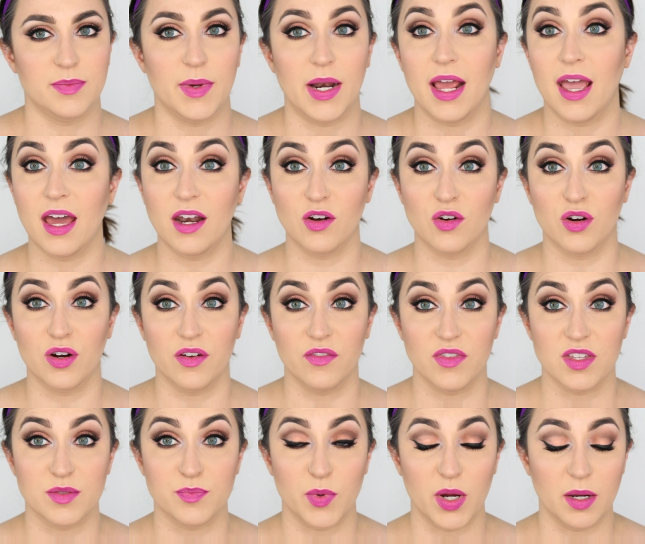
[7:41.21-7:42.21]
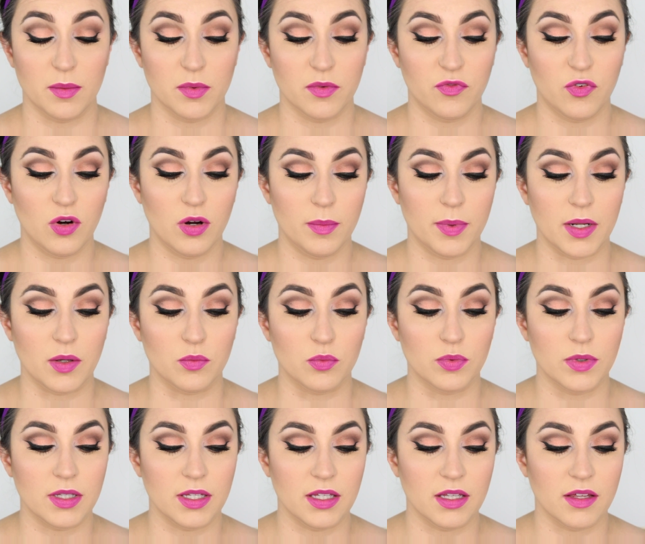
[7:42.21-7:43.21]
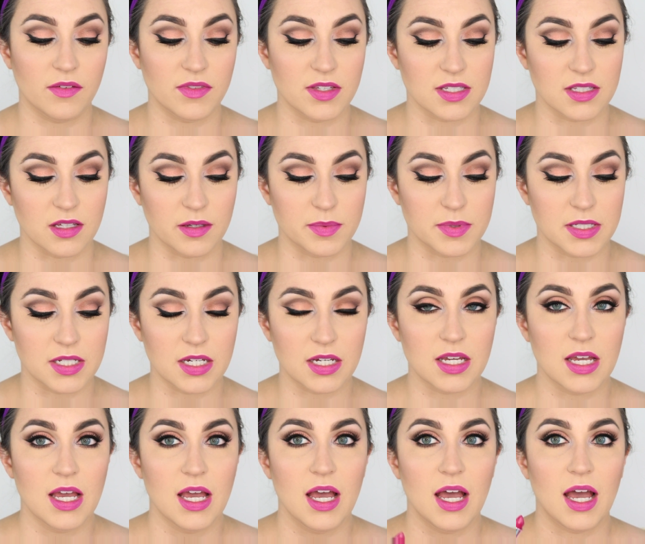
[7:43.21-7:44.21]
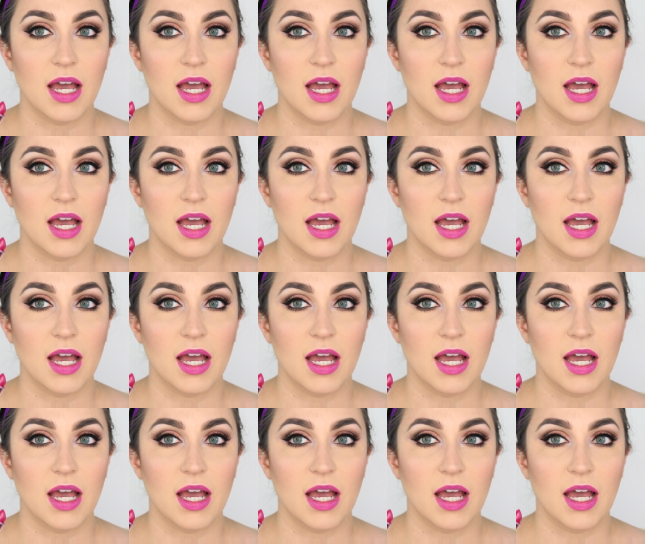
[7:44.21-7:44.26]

but I hadn't heard of this brand before, but I really love this lipstick.